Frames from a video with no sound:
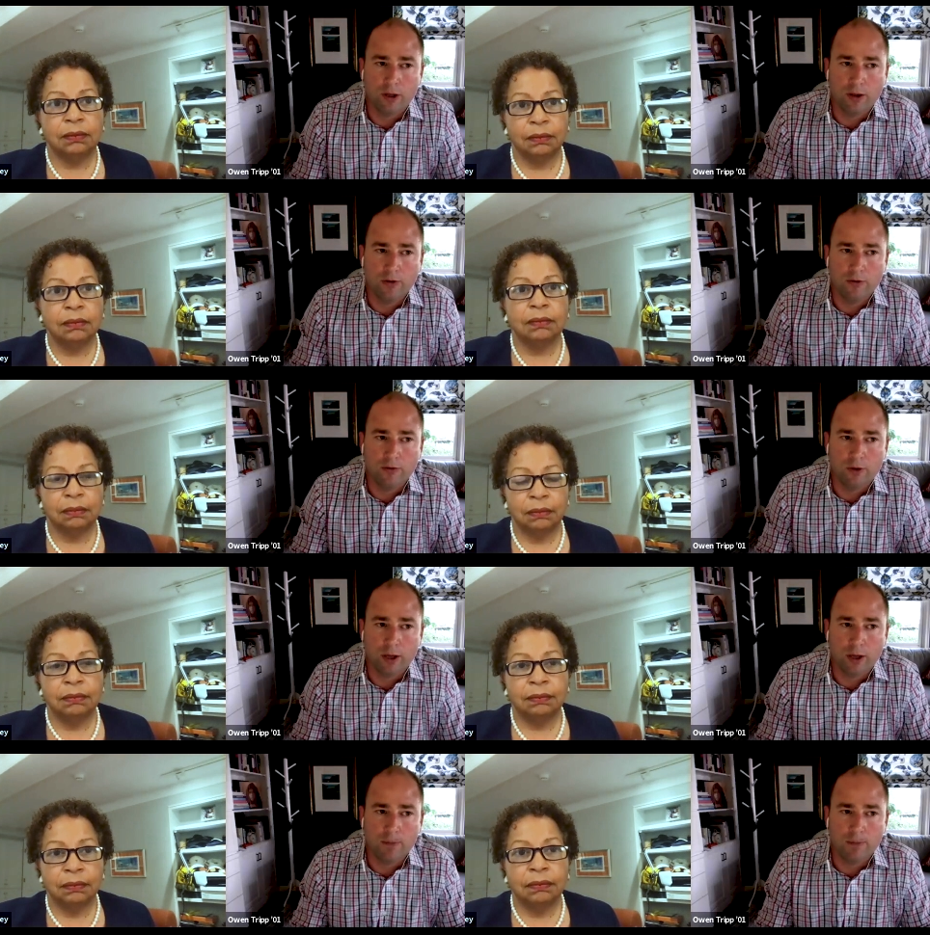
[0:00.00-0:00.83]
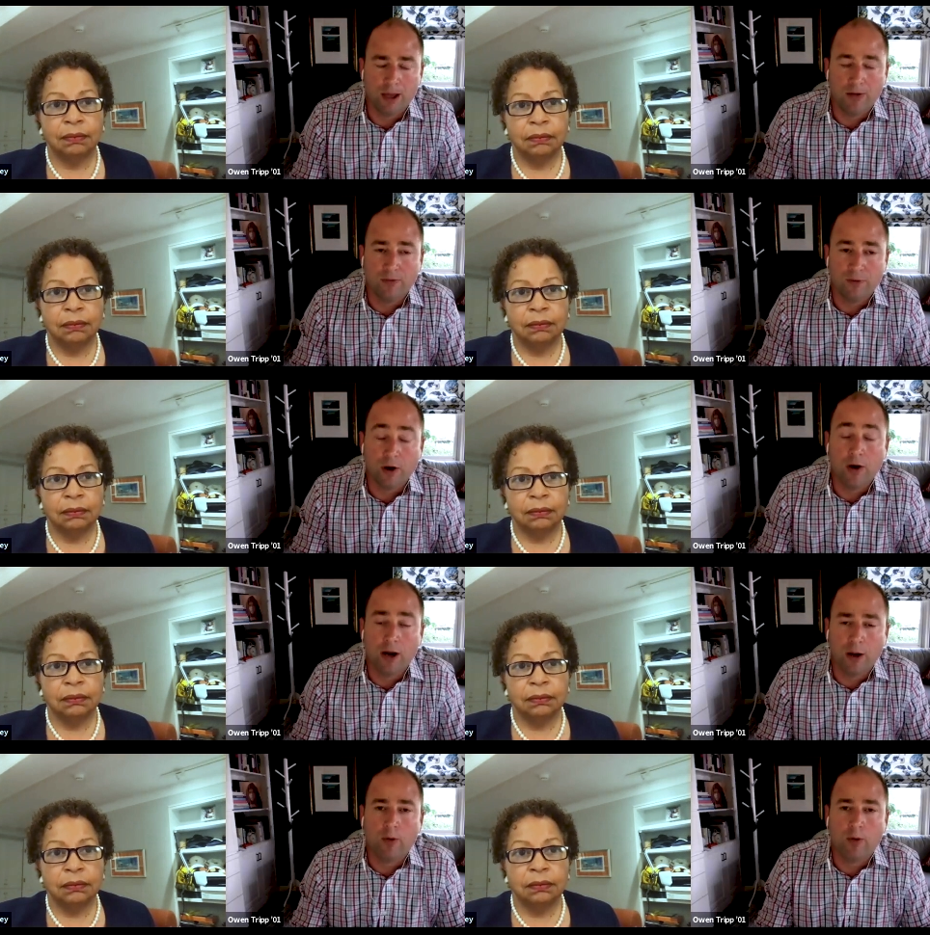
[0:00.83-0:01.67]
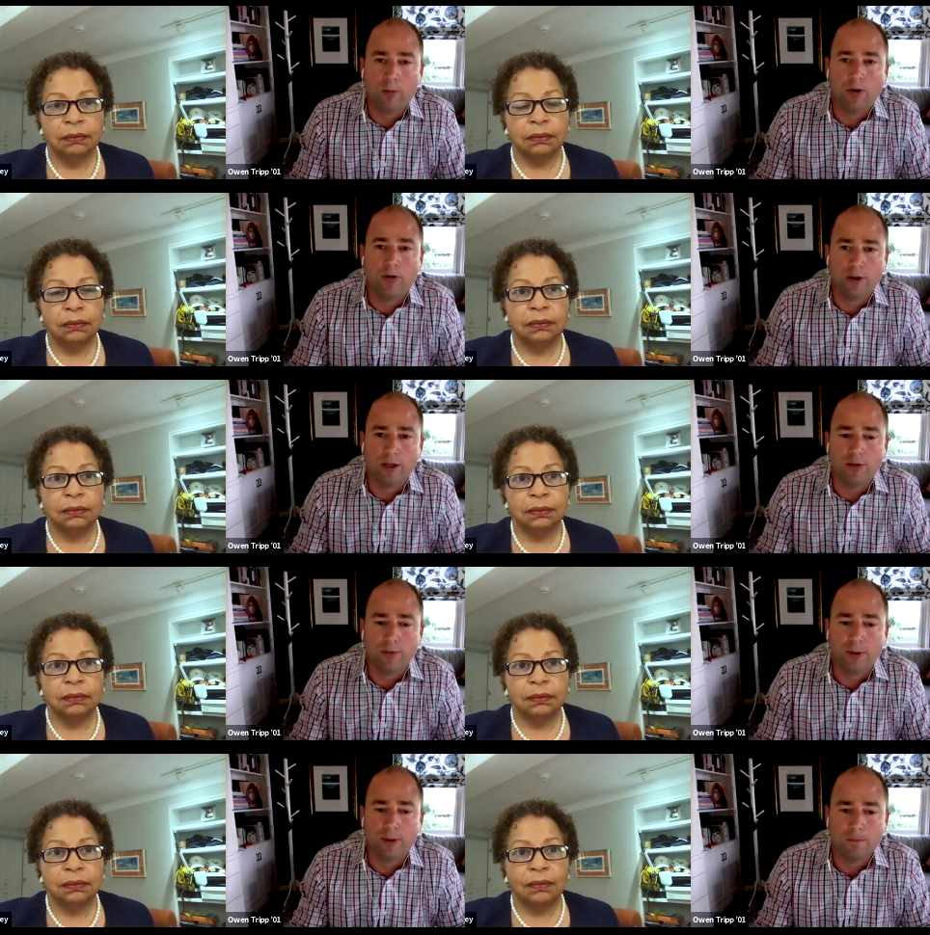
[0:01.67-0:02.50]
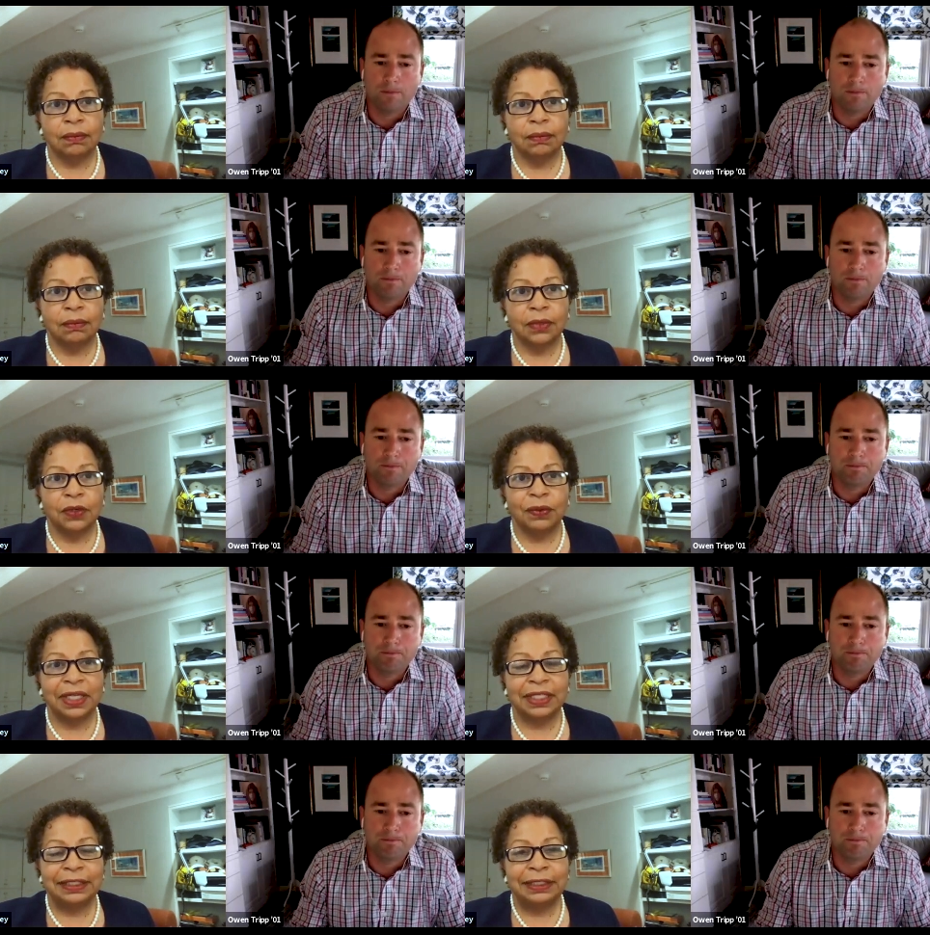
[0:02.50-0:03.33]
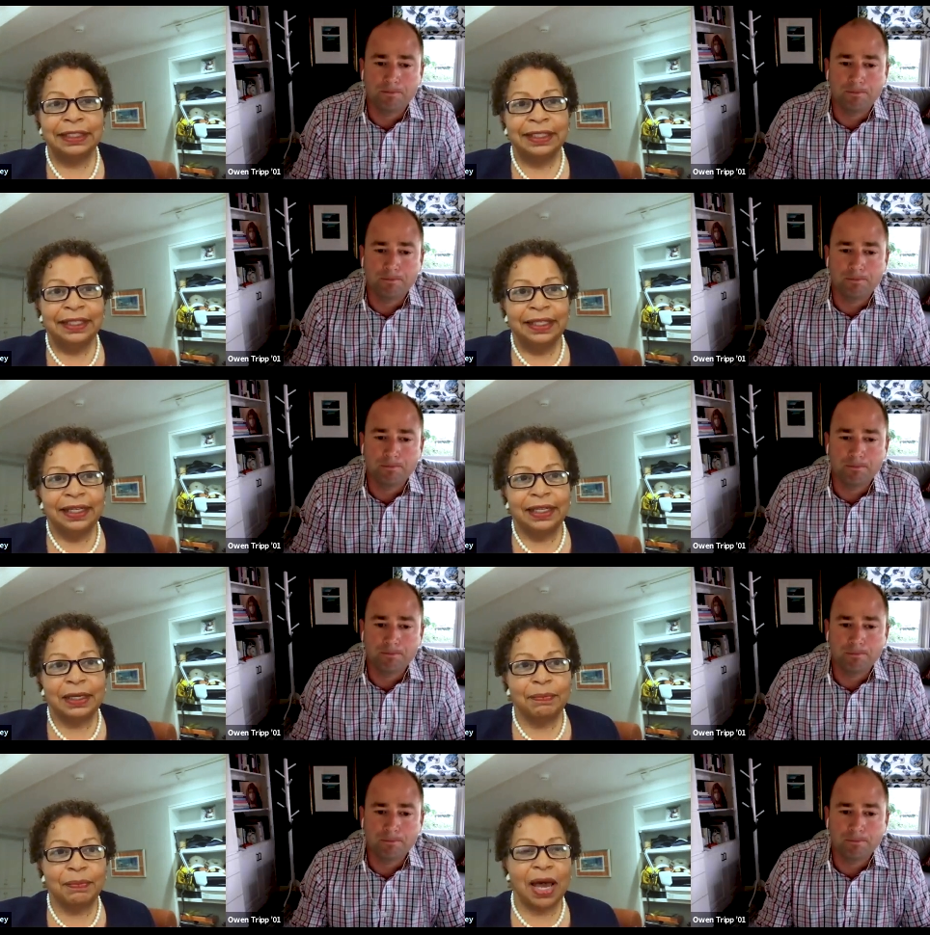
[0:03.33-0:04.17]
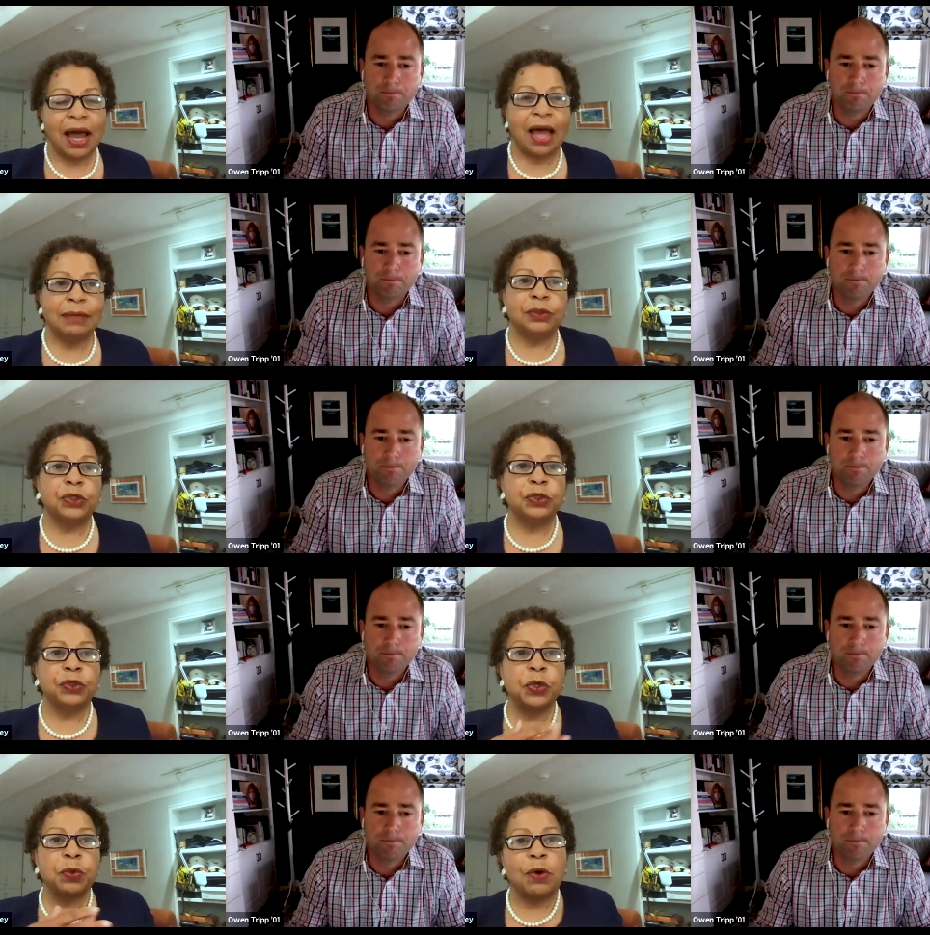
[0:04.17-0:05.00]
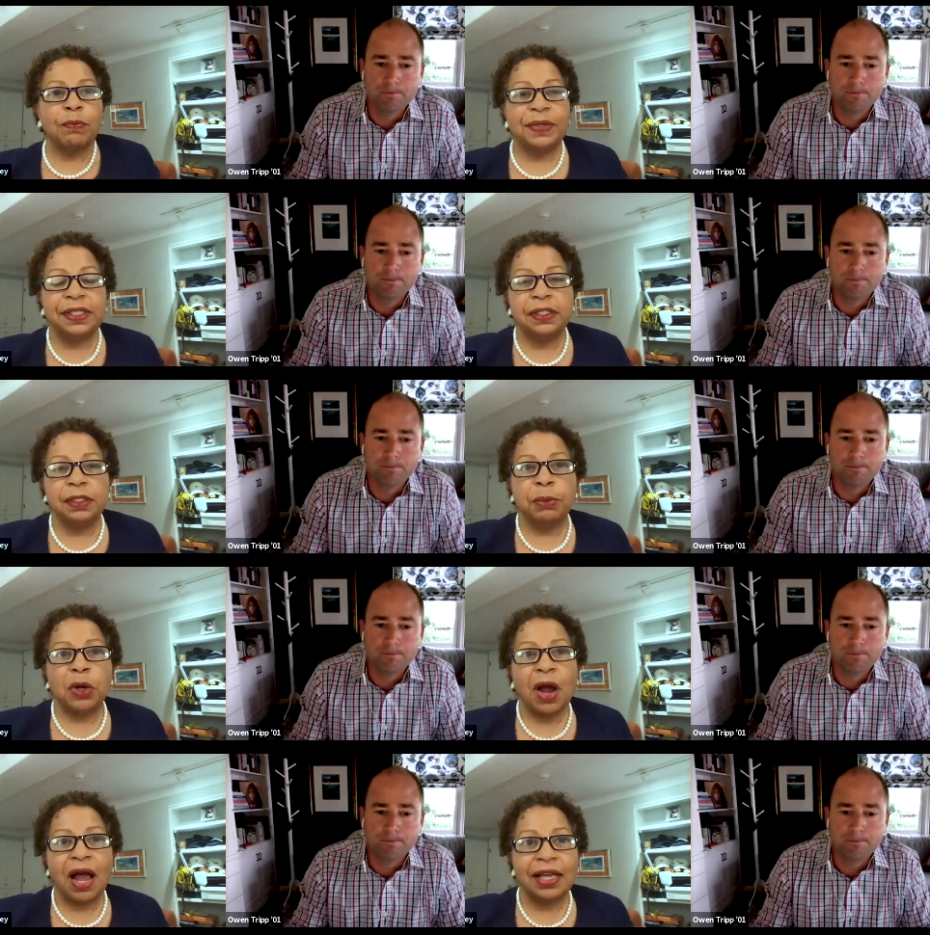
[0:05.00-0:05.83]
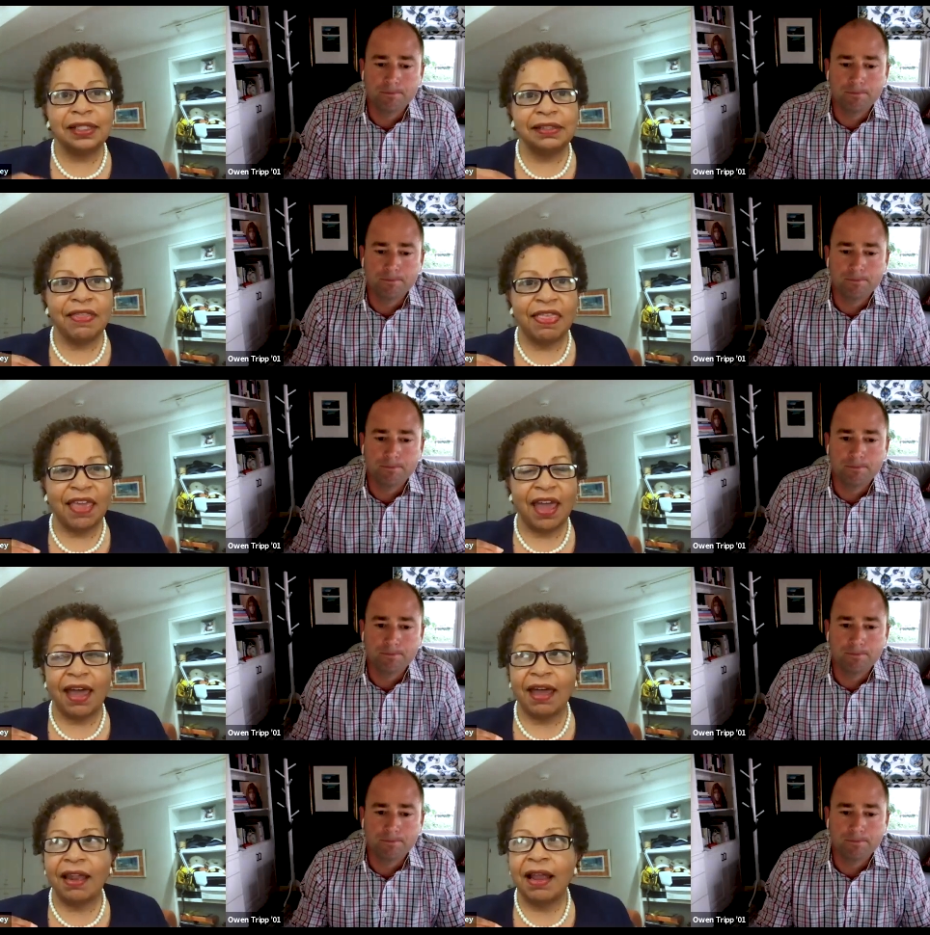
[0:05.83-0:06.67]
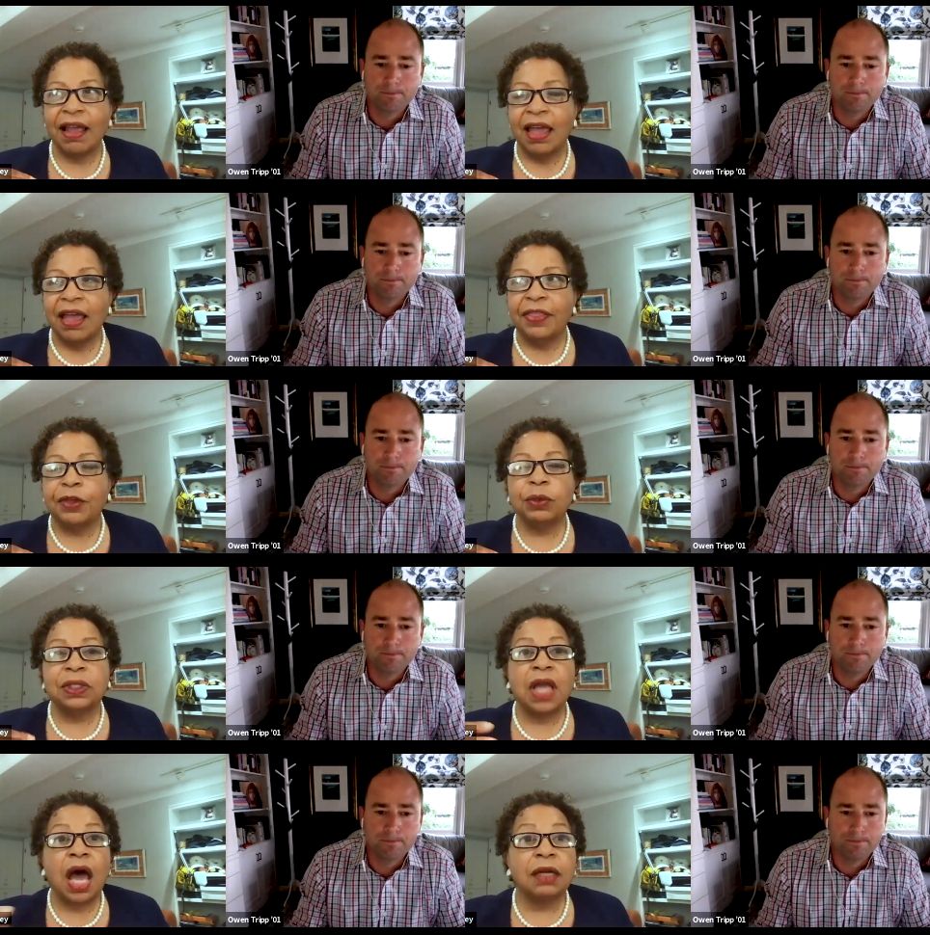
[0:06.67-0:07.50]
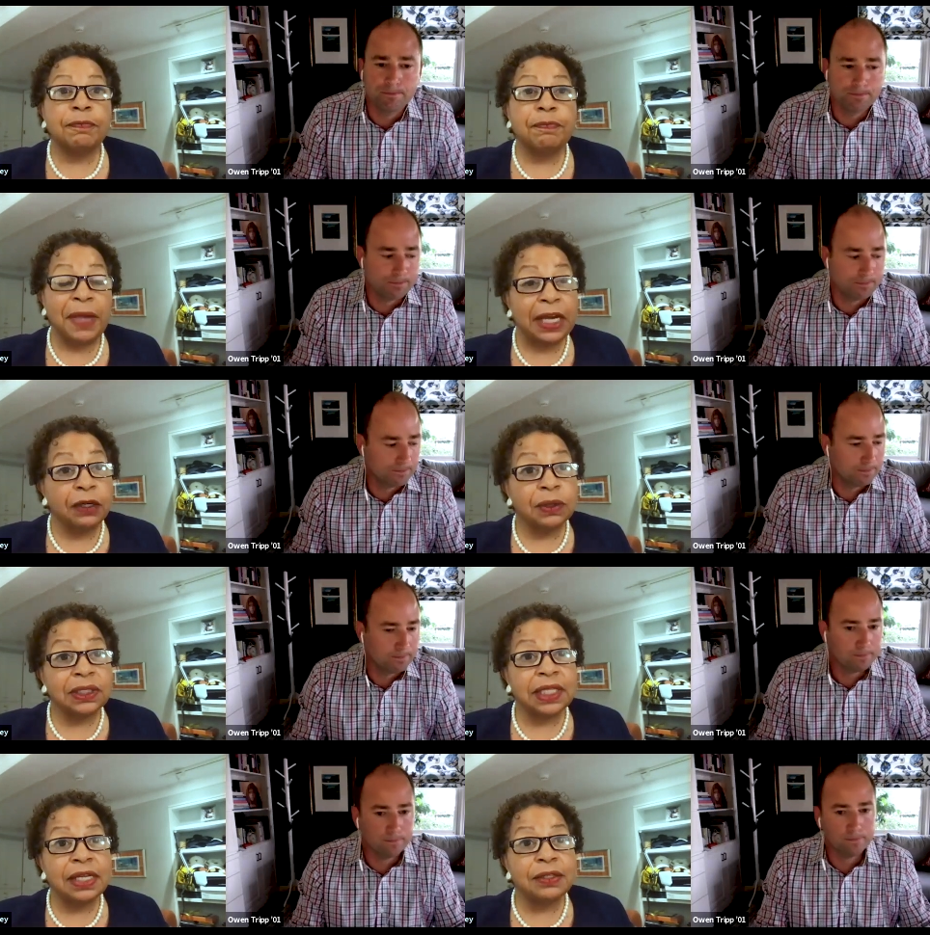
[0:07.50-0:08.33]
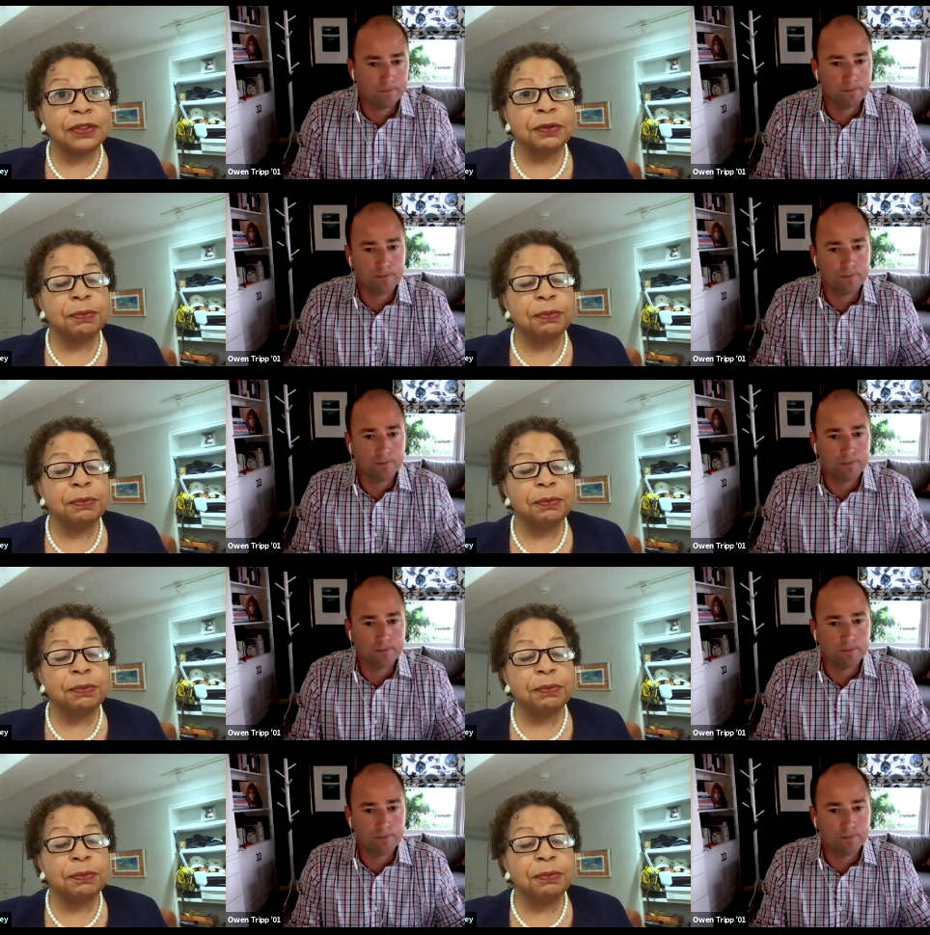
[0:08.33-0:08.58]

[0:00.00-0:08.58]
Speaker 1: is um, as fair and equitable as it needs to be.
Speaker 2: Okay. Um, I'm sure you won't be surprised that there are a lot of parallels